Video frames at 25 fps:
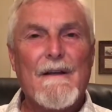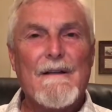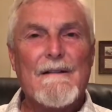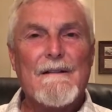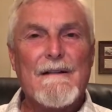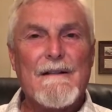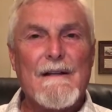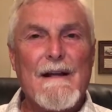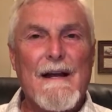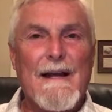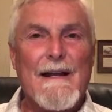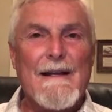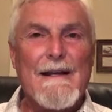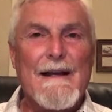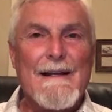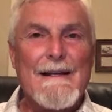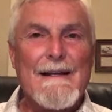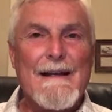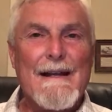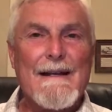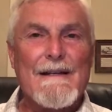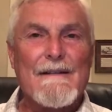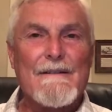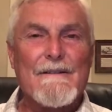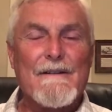Tonight I'd
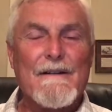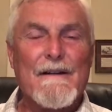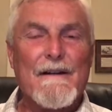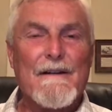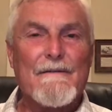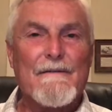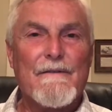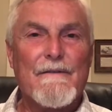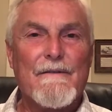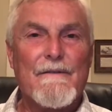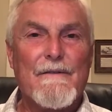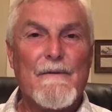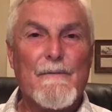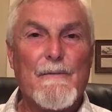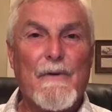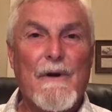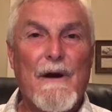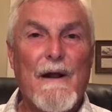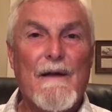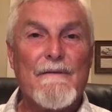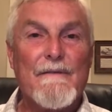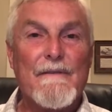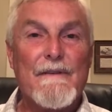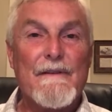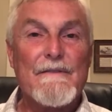like to cover the
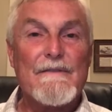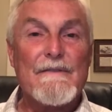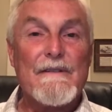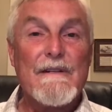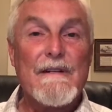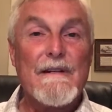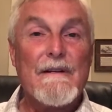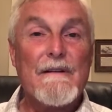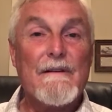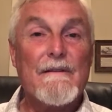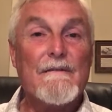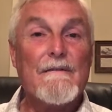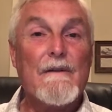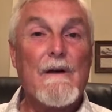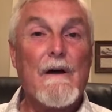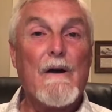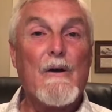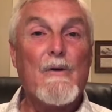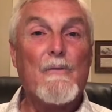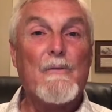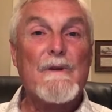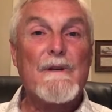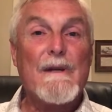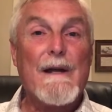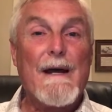prophecy of
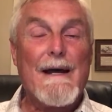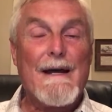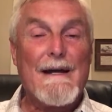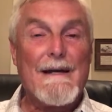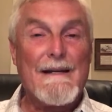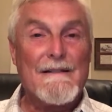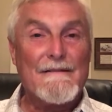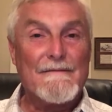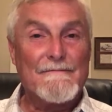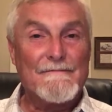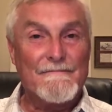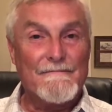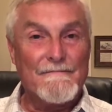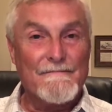Obadiah.